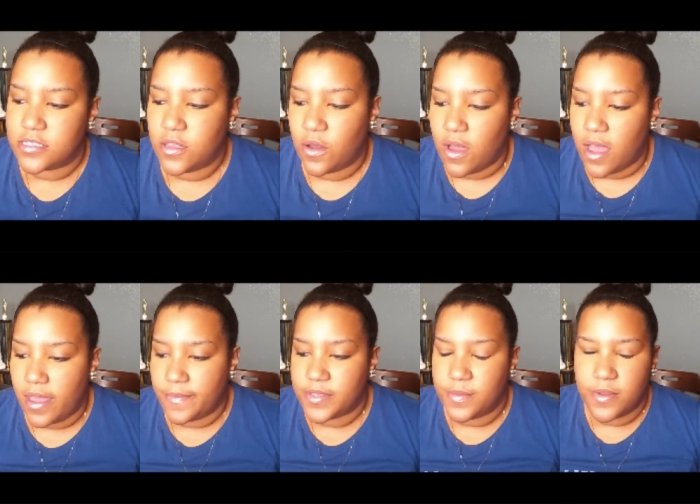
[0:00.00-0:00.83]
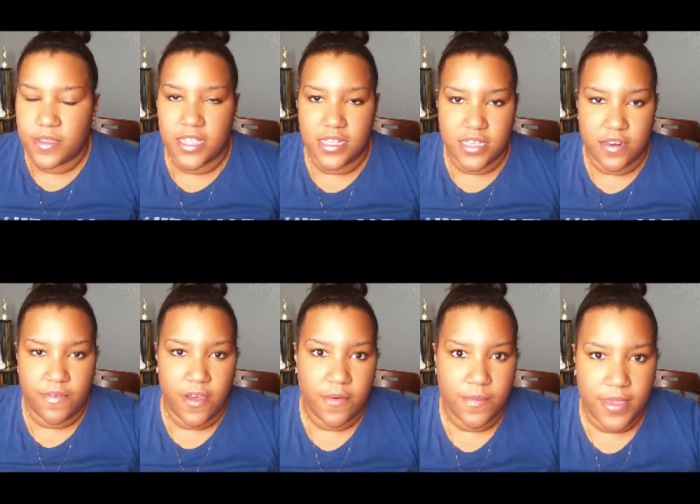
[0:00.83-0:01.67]
So um, some of the things that
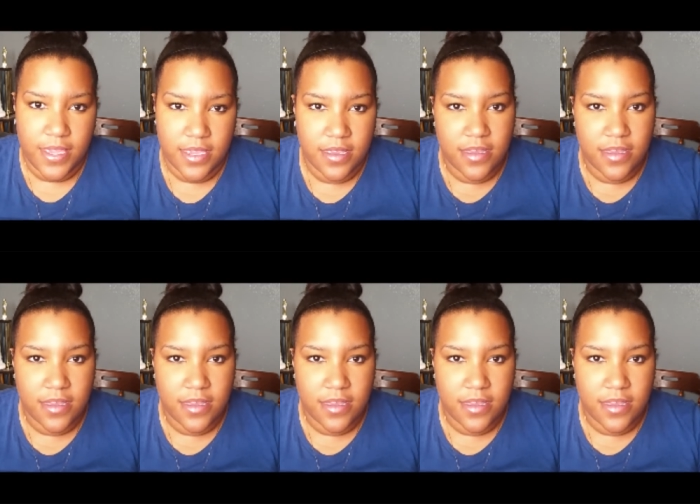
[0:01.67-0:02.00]
have helped me